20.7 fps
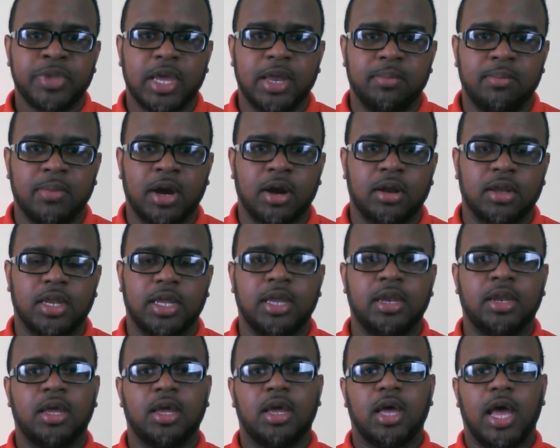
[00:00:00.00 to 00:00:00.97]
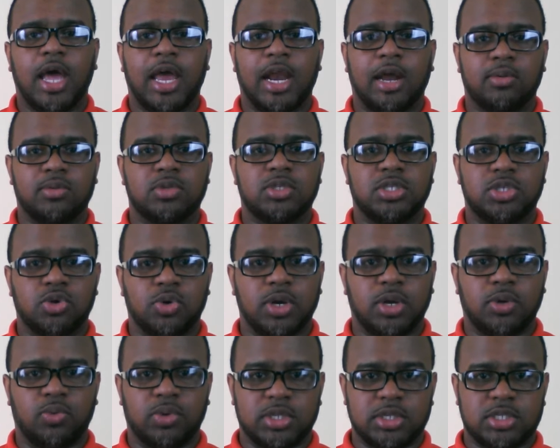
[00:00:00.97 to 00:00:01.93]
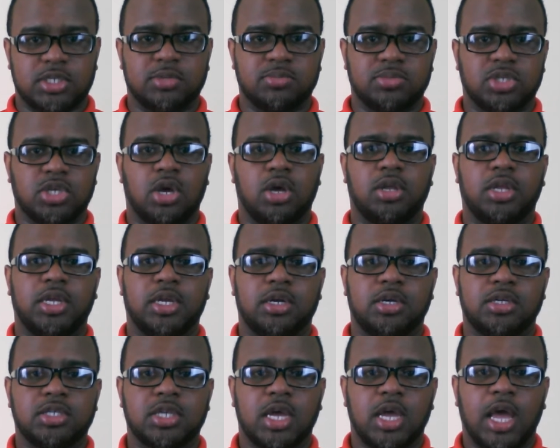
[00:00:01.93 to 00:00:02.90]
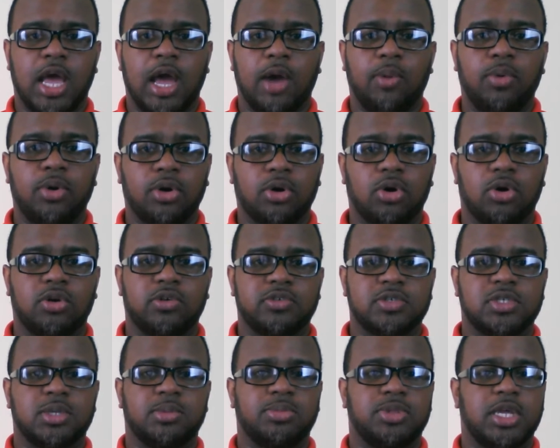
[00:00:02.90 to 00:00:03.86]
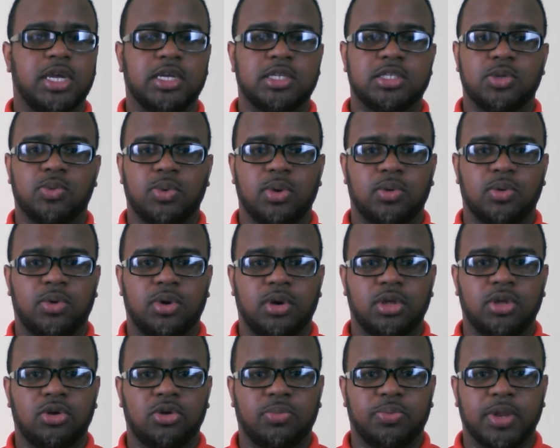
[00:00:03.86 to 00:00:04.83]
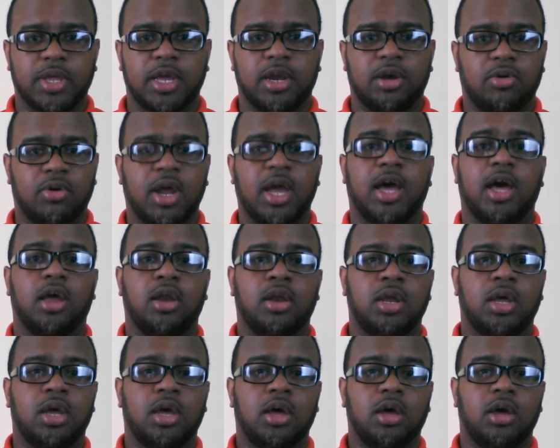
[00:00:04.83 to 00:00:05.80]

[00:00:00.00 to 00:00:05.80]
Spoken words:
in Maryland, and I was doing it with some song leaders, and we were going over some things, and we were, playing around,